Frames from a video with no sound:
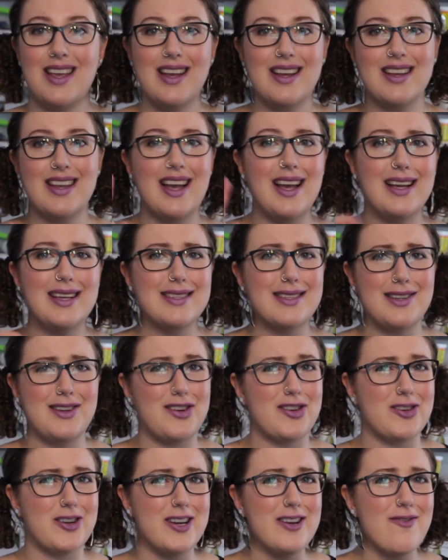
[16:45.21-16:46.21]
guys,
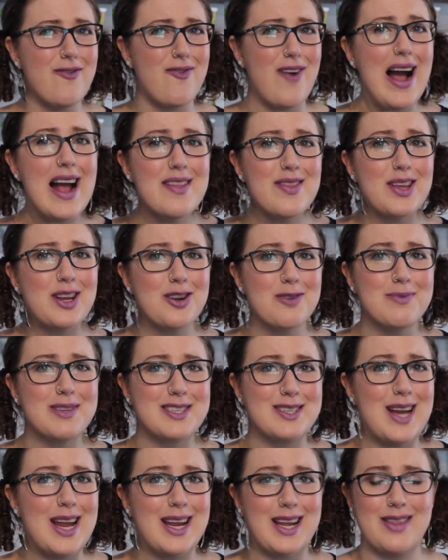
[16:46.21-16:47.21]
you're gonna find that you're
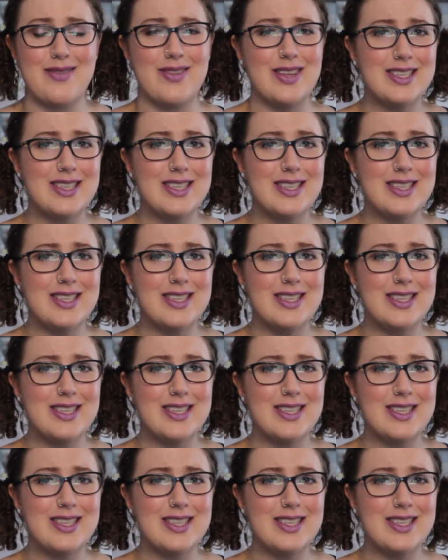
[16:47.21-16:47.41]
mistaken.